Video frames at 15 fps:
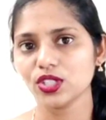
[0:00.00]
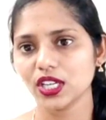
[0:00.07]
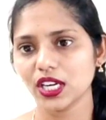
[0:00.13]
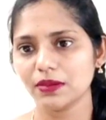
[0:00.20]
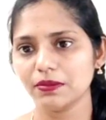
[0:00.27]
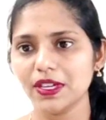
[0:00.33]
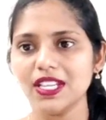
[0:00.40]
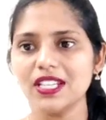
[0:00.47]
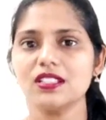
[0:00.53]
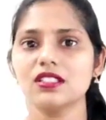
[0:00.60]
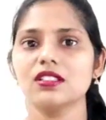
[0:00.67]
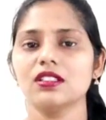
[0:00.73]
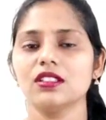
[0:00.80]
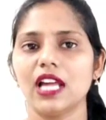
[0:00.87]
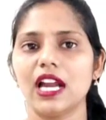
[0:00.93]
going to get
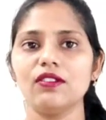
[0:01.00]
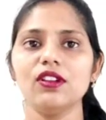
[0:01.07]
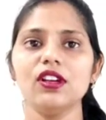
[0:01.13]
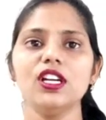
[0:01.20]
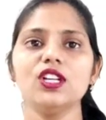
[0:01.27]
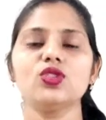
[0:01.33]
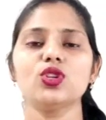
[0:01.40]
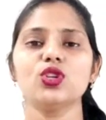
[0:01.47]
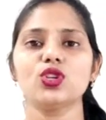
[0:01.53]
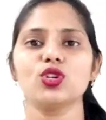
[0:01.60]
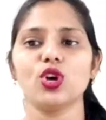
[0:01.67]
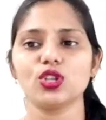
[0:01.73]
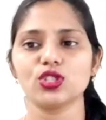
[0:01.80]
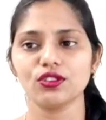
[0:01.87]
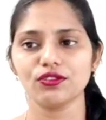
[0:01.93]
means that will lead to
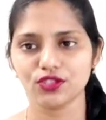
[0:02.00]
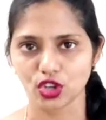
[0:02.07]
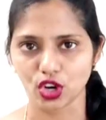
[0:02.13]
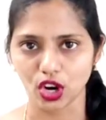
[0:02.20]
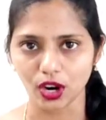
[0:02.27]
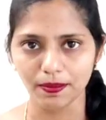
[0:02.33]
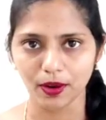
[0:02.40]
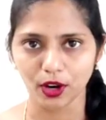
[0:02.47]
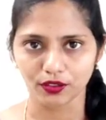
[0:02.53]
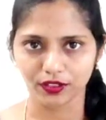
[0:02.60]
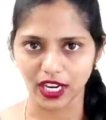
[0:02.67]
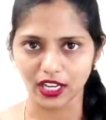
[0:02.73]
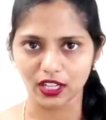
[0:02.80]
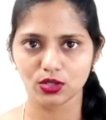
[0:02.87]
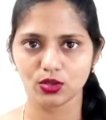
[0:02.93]
loss of job
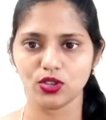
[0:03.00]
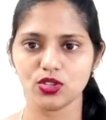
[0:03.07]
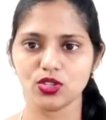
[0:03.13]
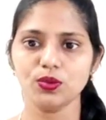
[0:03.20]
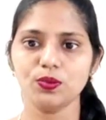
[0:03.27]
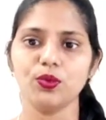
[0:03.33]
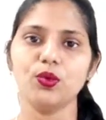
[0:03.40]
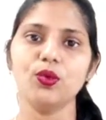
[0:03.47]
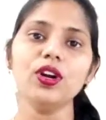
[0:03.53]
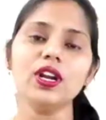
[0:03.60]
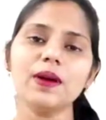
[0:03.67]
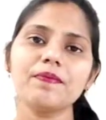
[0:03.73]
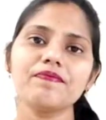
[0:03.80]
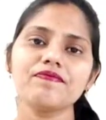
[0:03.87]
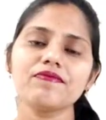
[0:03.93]
of that so and so board